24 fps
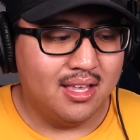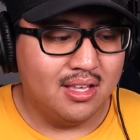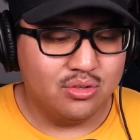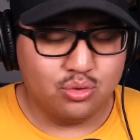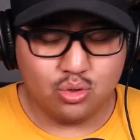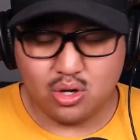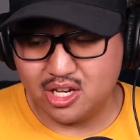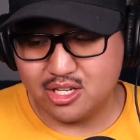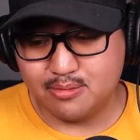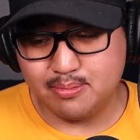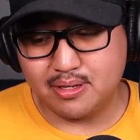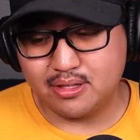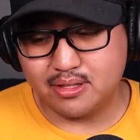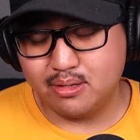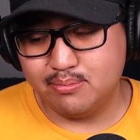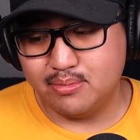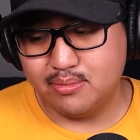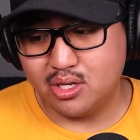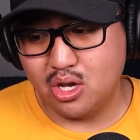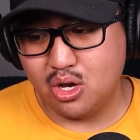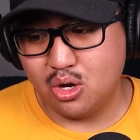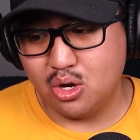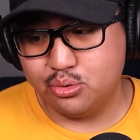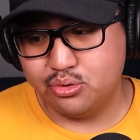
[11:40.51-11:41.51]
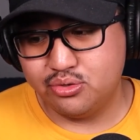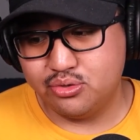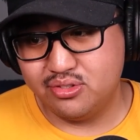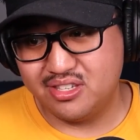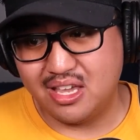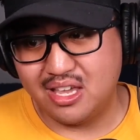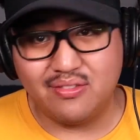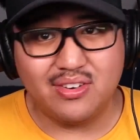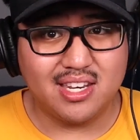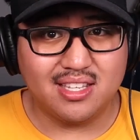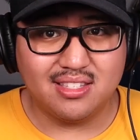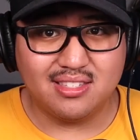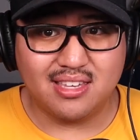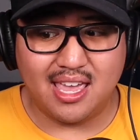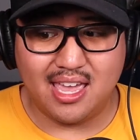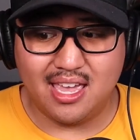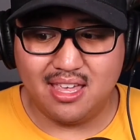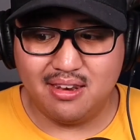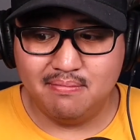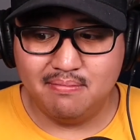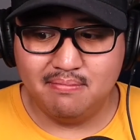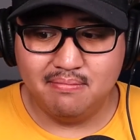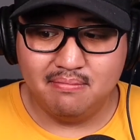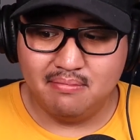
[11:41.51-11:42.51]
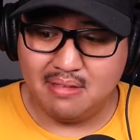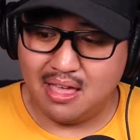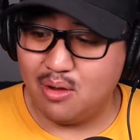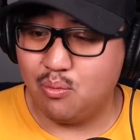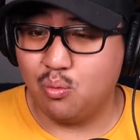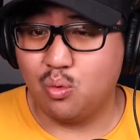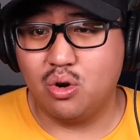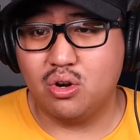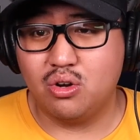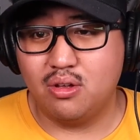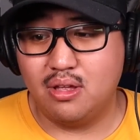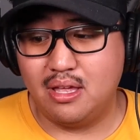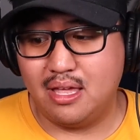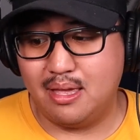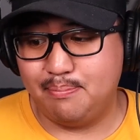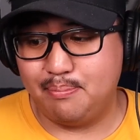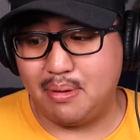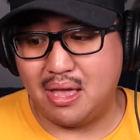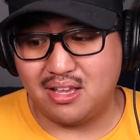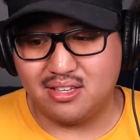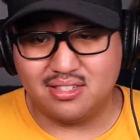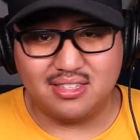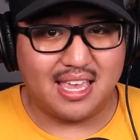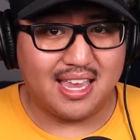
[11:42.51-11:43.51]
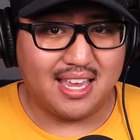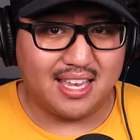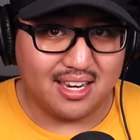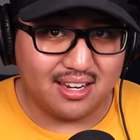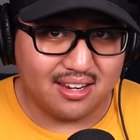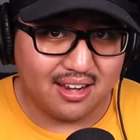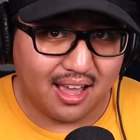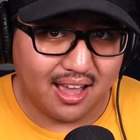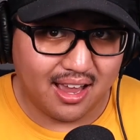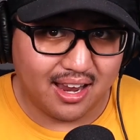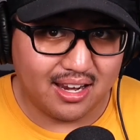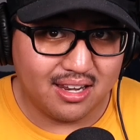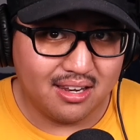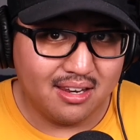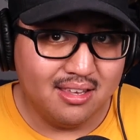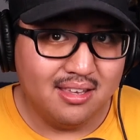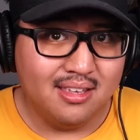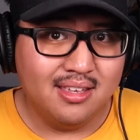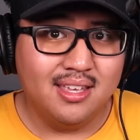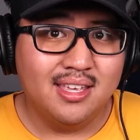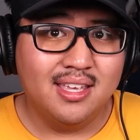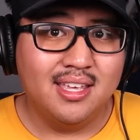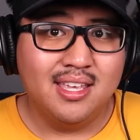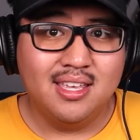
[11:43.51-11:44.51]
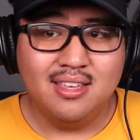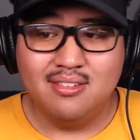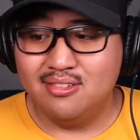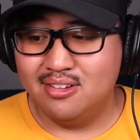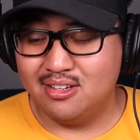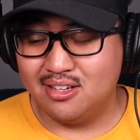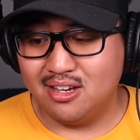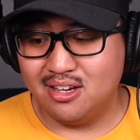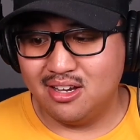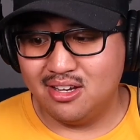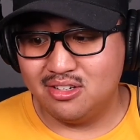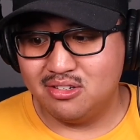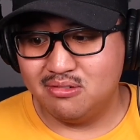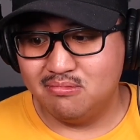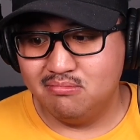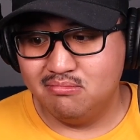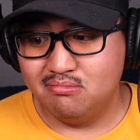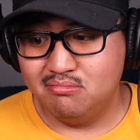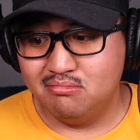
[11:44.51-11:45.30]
So I expect them to go 7-10 at best 8-9, because